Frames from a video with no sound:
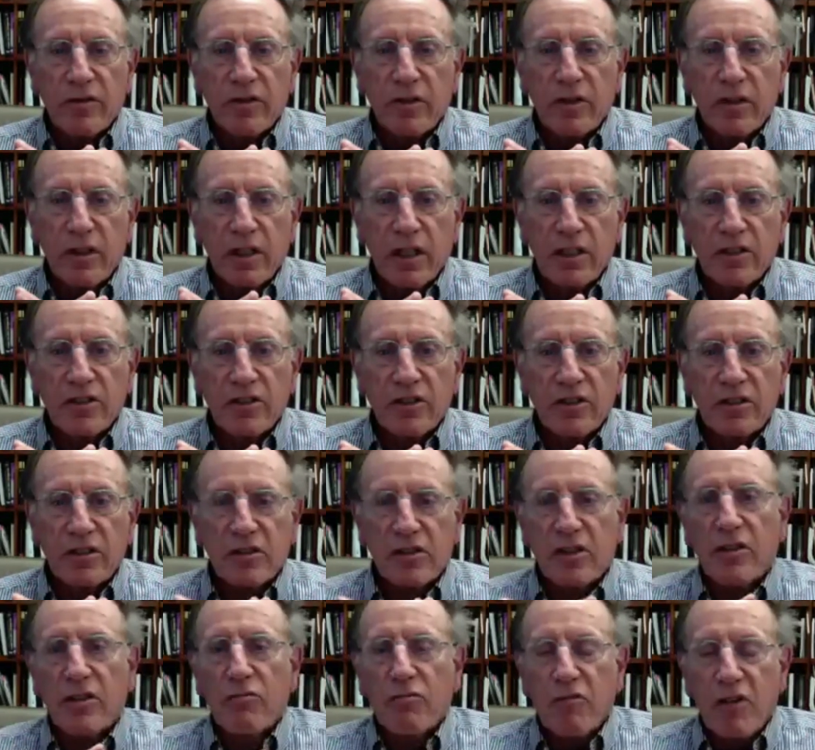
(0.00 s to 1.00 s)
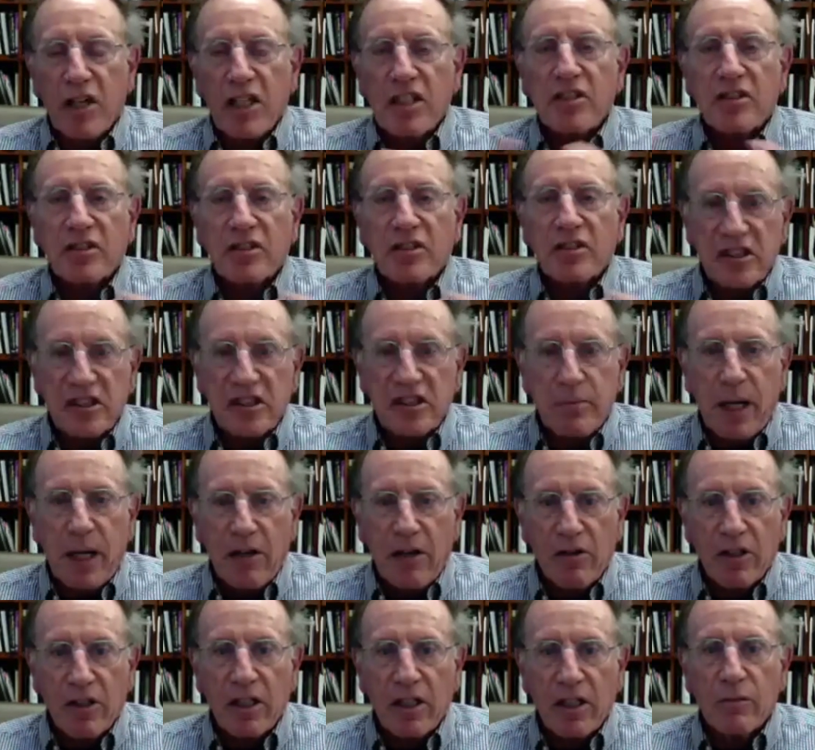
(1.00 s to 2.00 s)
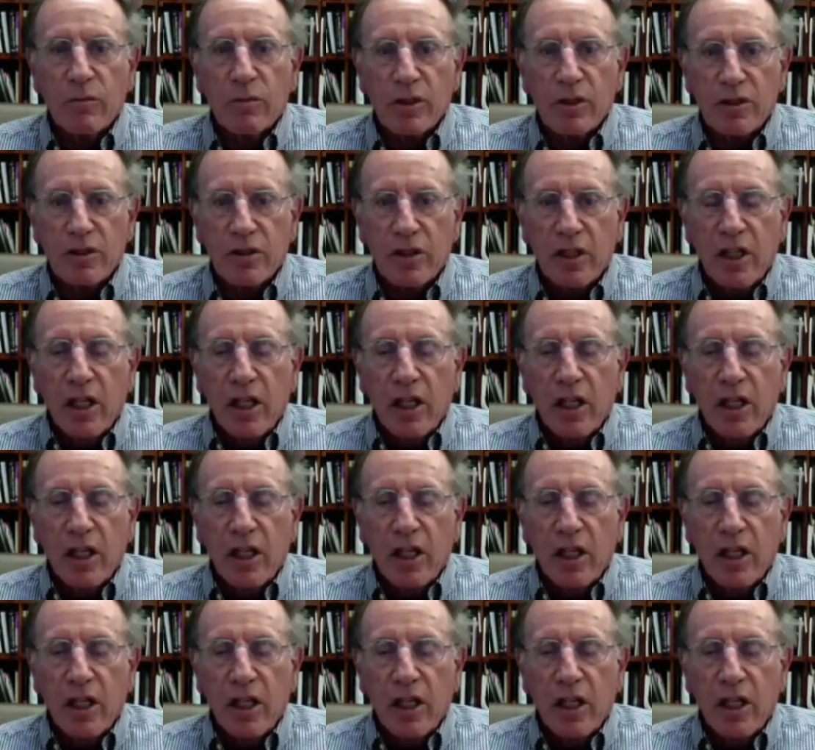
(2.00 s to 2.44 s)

not just the racial disparity, which